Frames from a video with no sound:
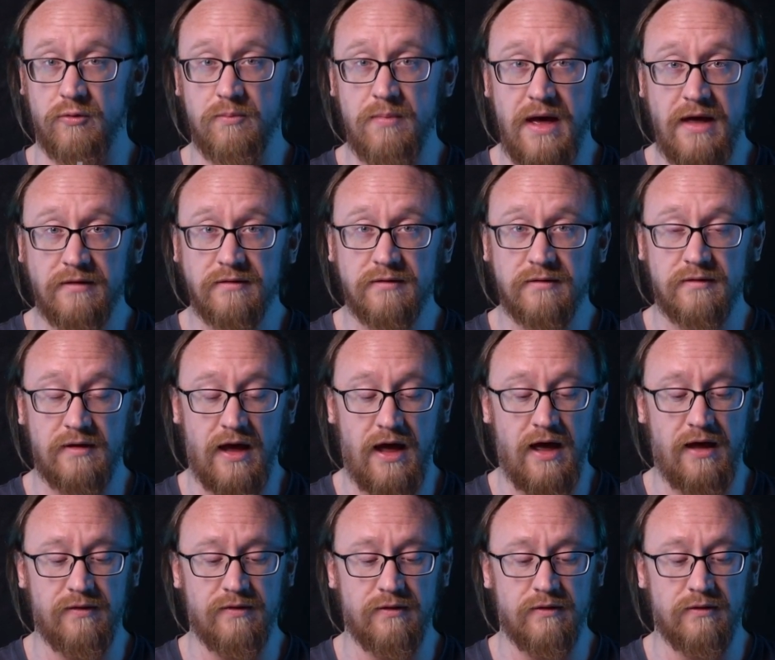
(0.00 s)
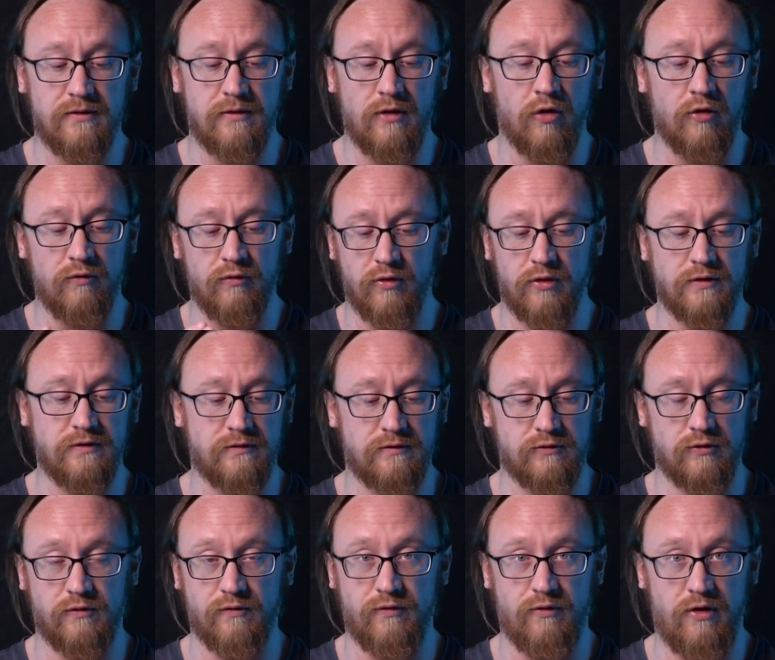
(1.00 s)
mess, and overall it just
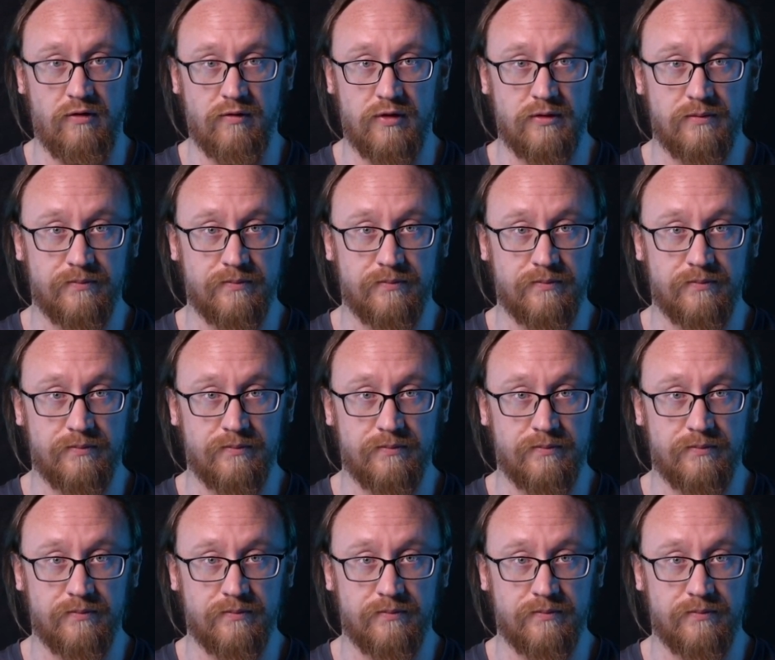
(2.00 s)
took forever.